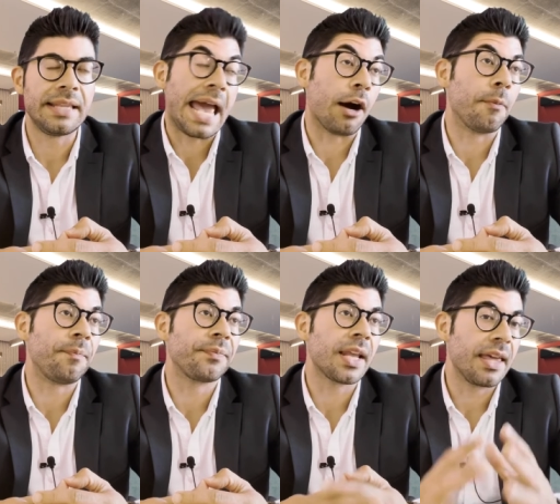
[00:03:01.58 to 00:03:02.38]
Now,
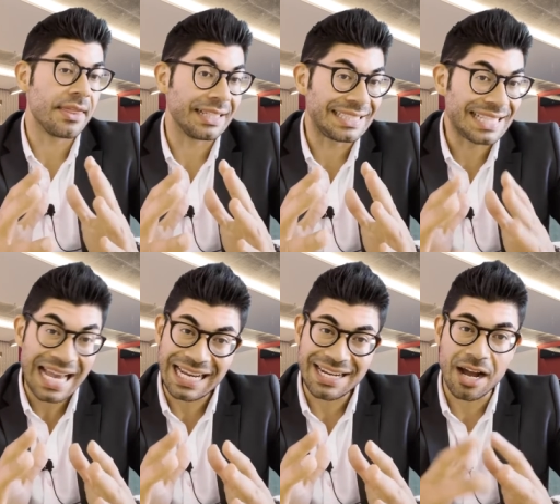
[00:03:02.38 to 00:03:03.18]
the
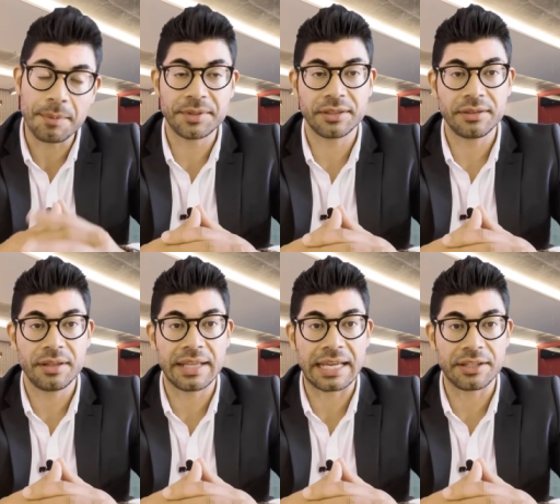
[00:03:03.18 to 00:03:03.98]
second
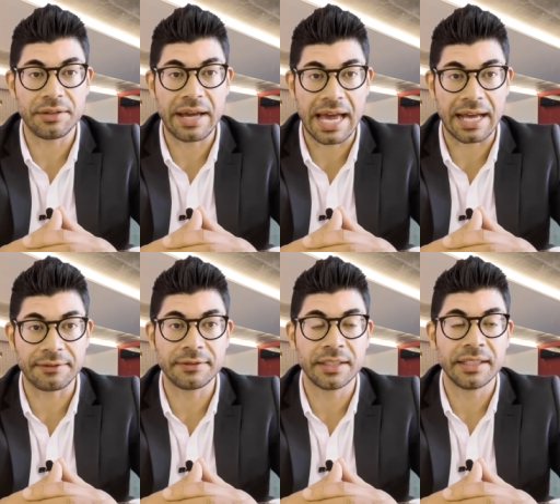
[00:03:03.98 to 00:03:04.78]
option that you
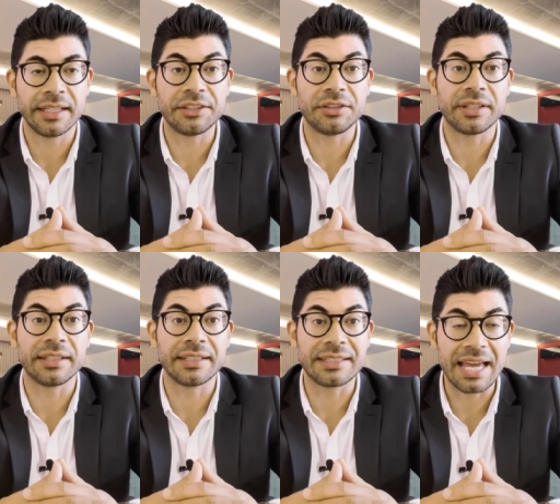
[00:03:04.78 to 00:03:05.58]
have is you
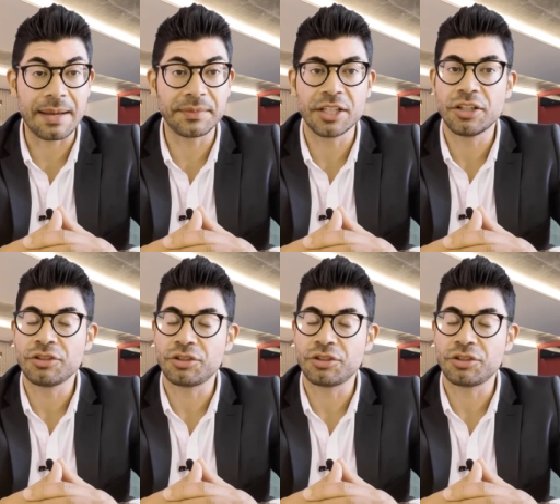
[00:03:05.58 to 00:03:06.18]
can attempt